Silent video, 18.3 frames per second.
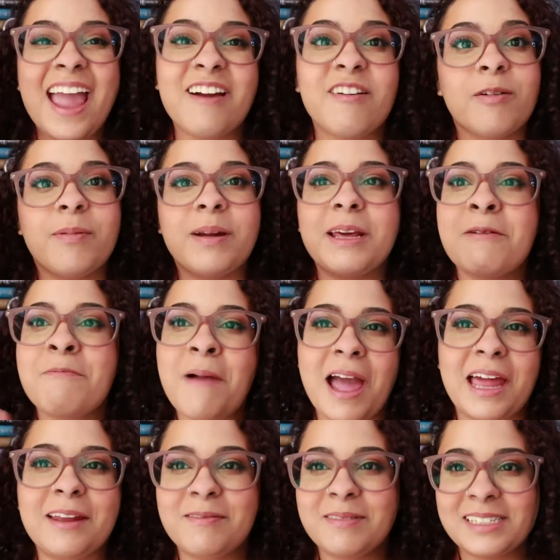Hey everybody,
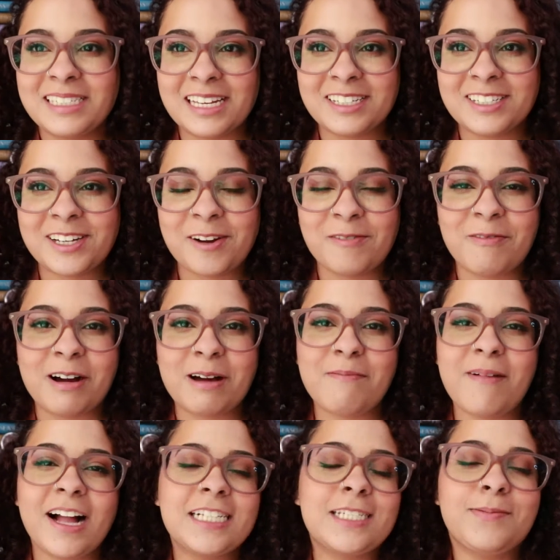my name is Daijah and
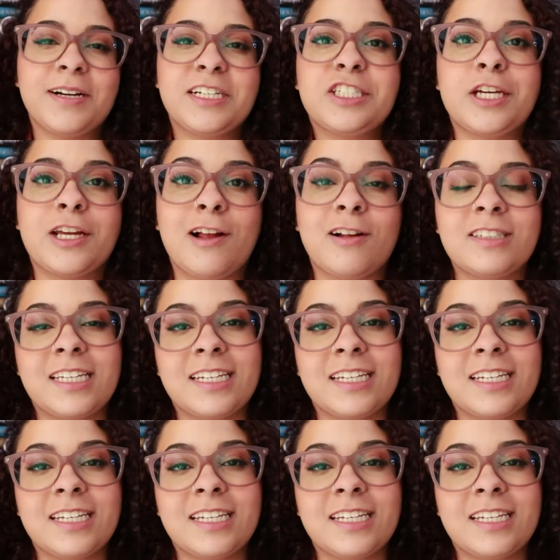welcome back to my channel.